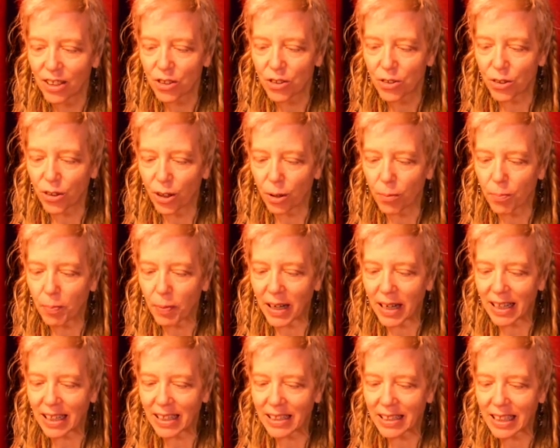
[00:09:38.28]

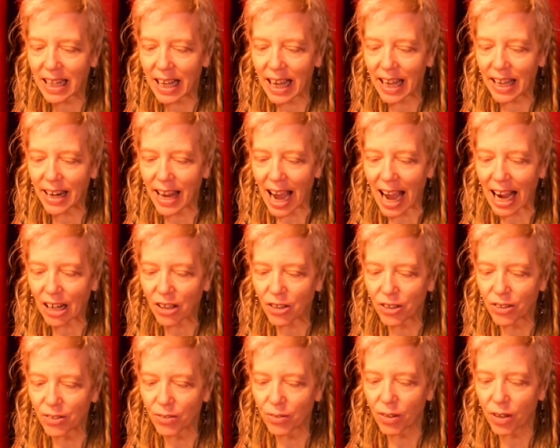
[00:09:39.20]
Trungpa and
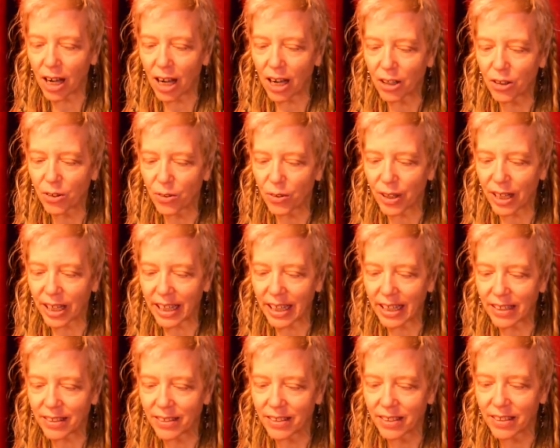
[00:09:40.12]
Akon
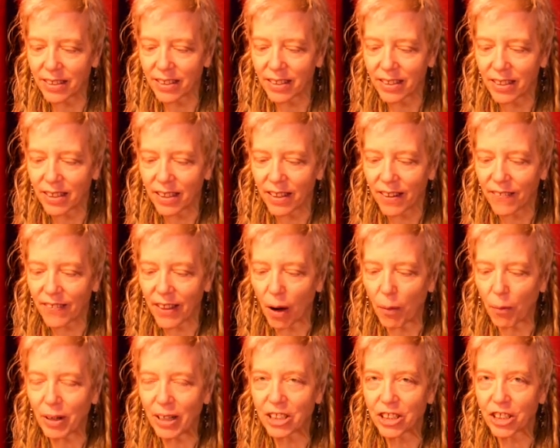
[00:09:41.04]
agreed that
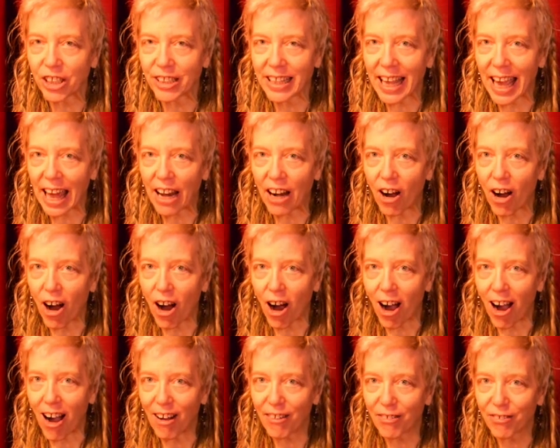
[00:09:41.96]
we should get
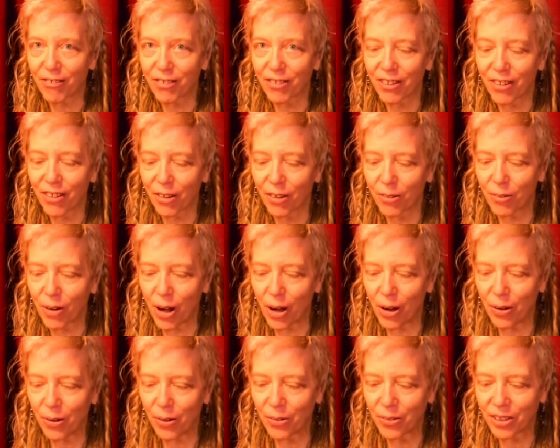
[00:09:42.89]
off the
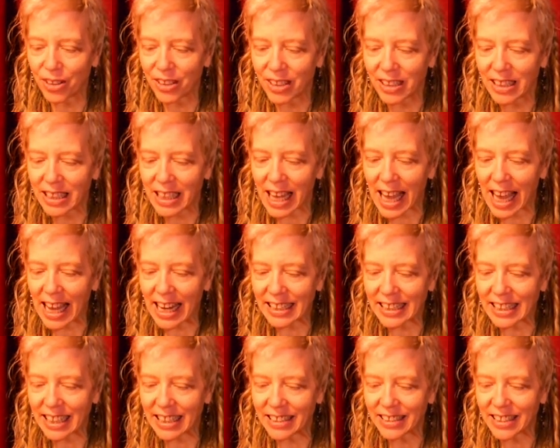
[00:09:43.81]
road
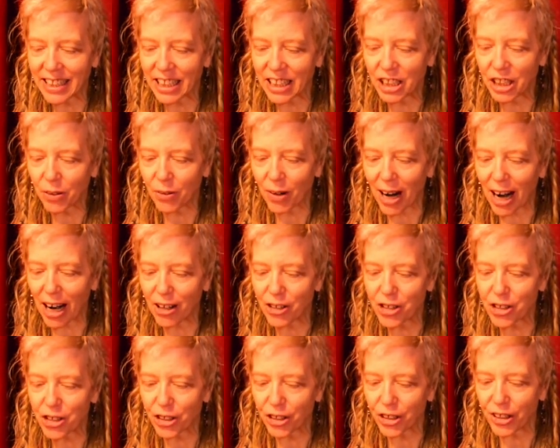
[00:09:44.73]
and continue our
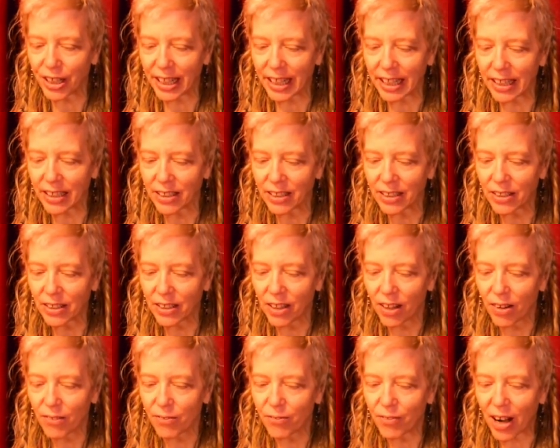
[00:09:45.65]
journey
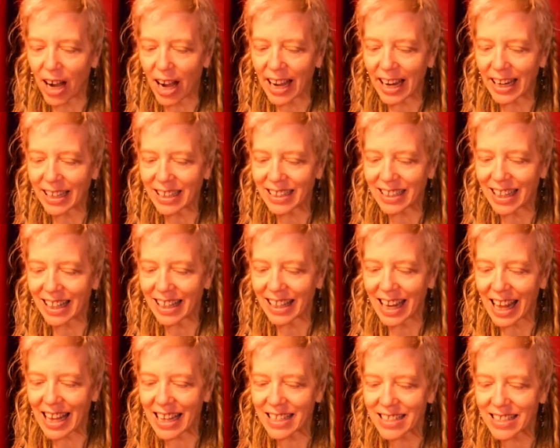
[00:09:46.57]
via a
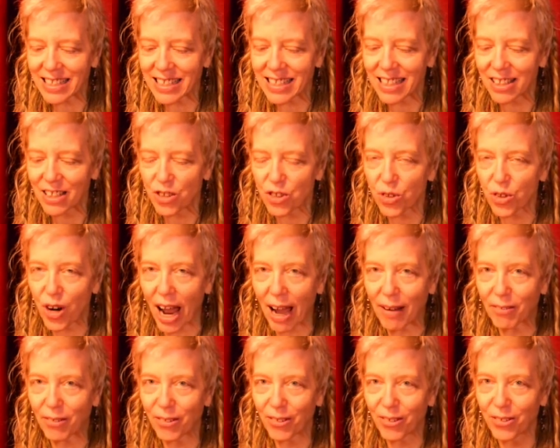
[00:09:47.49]
less
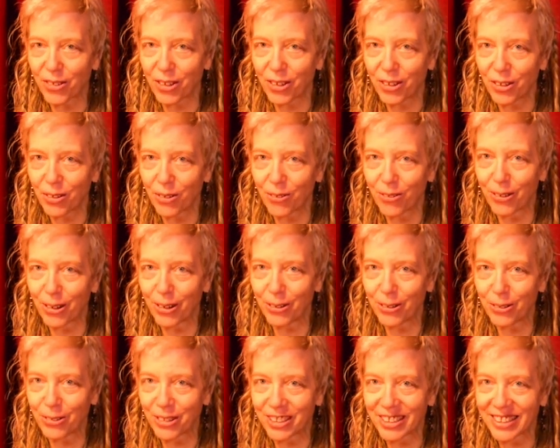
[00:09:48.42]
traveled
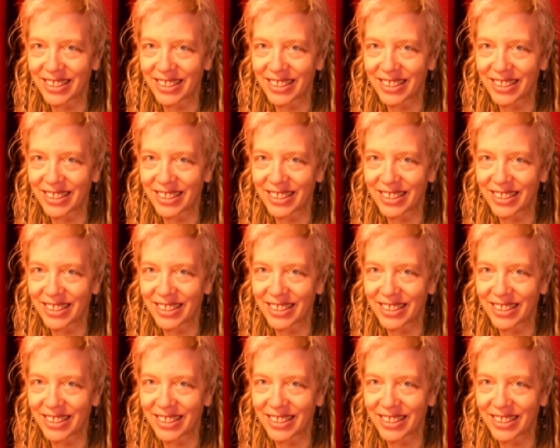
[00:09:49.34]
route.